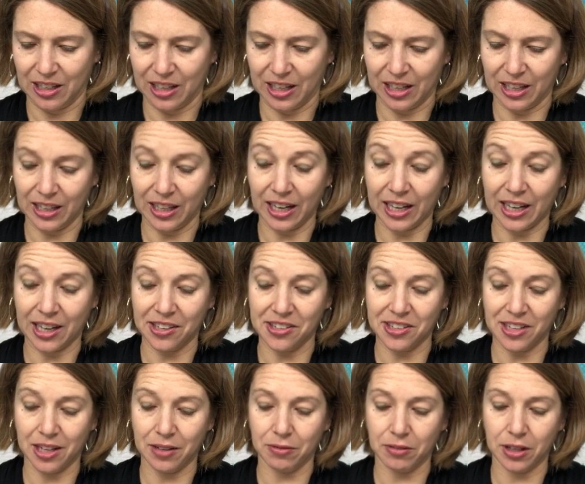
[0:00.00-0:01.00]
And like I
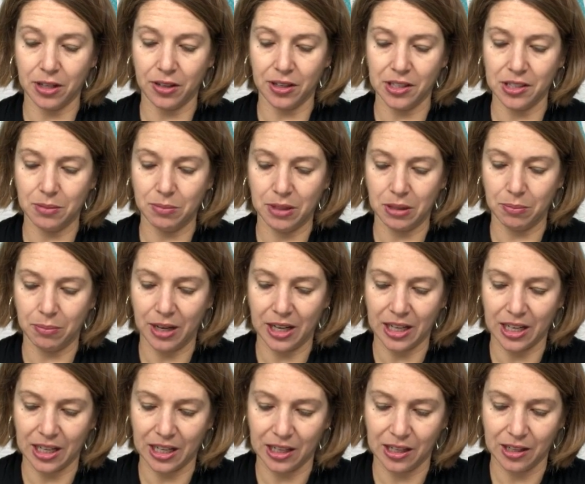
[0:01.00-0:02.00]
said, we're going to be
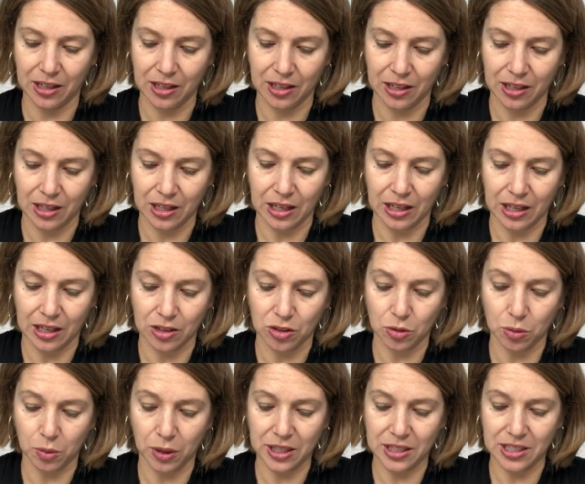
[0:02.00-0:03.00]
making
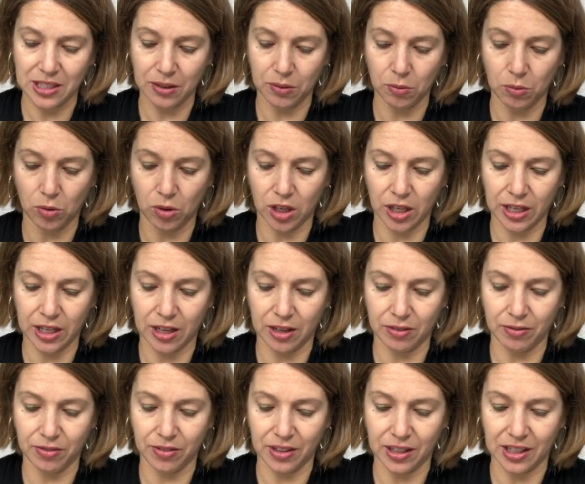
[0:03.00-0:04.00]
21
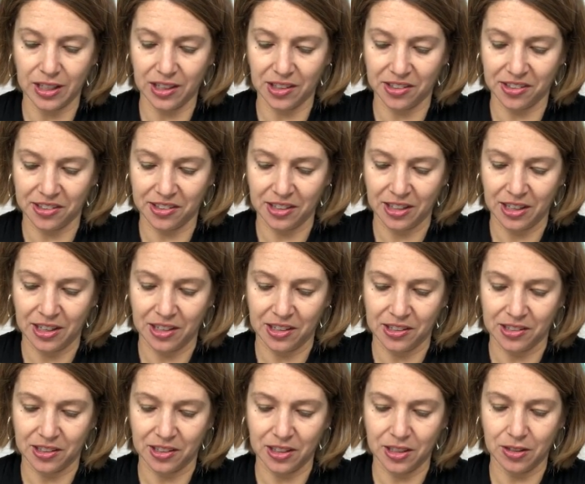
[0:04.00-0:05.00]
of these.
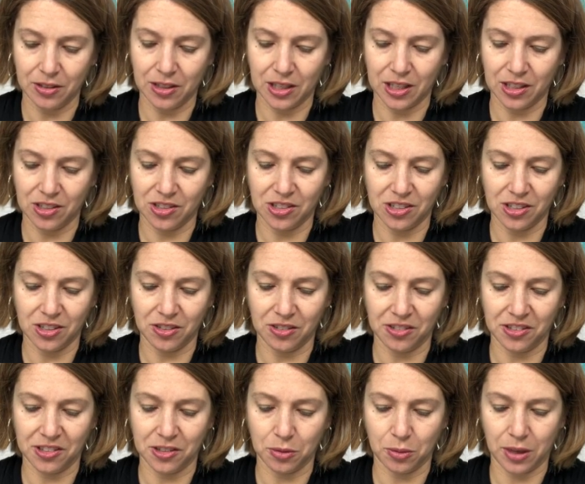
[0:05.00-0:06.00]
So you can
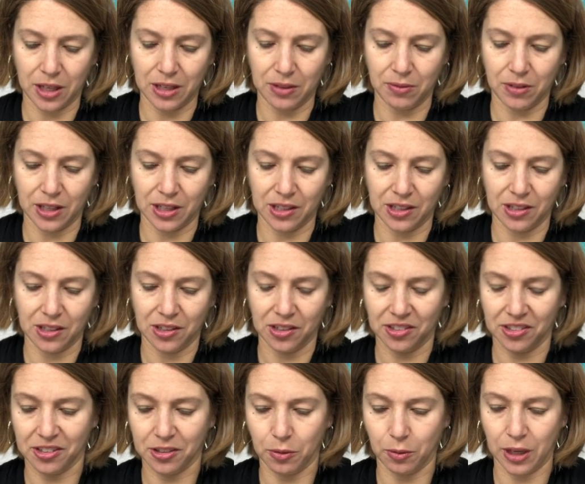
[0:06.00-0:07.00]
choose 21
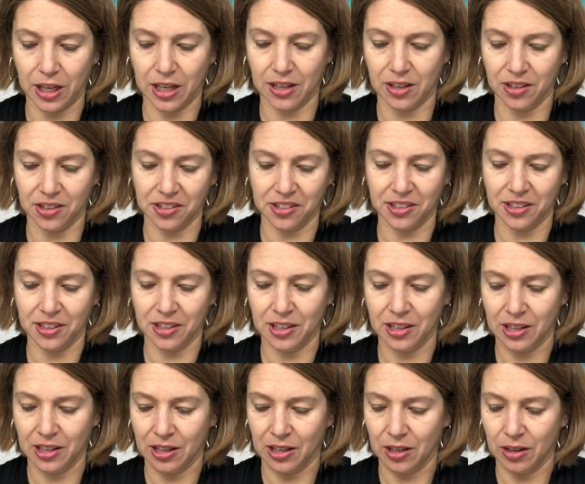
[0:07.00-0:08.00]
squares
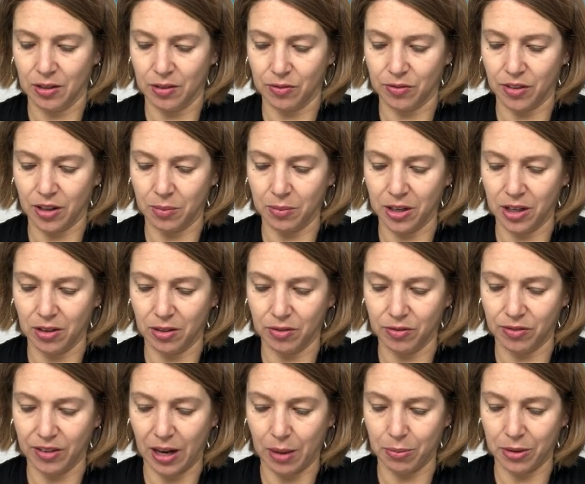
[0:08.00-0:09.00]
from your
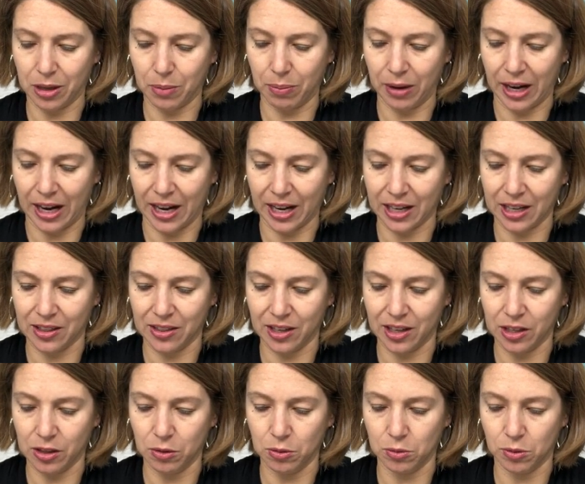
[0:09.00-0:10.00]
fabric pack that
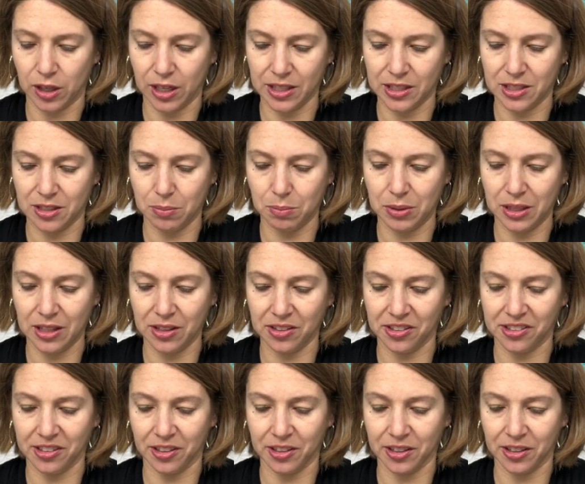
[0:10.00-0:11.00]
you want to be the
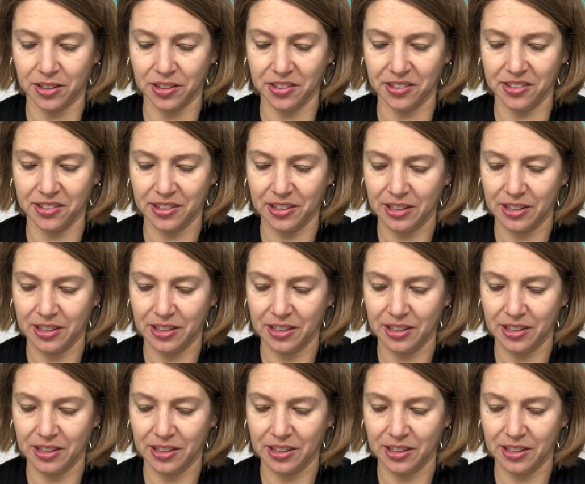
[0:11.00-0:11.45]
circles,